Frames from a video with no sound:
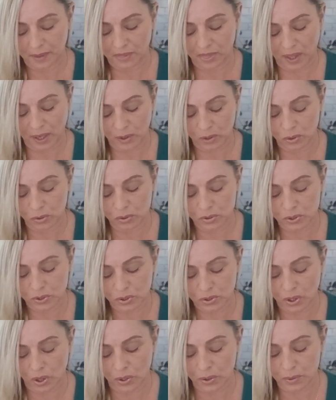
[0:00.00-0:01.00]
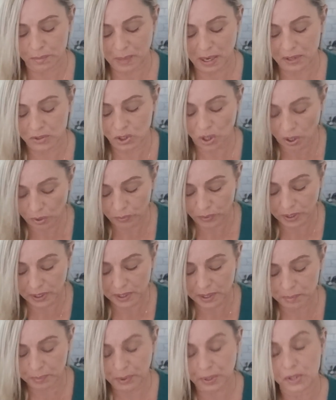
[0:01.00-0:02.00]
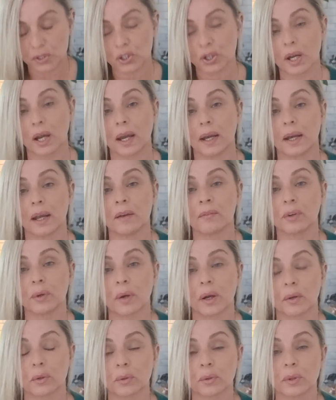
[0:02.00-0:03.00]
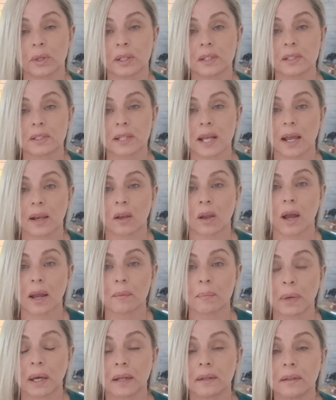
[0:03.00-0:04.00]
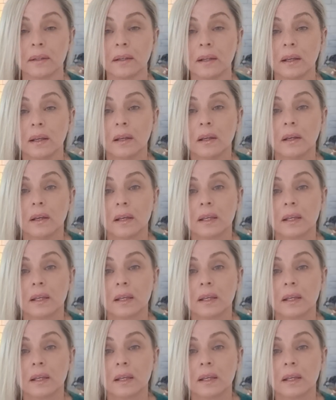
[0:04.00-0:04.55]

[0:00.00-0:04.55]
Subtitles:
Thank you so much. I really appreciate everyone who hits that like button,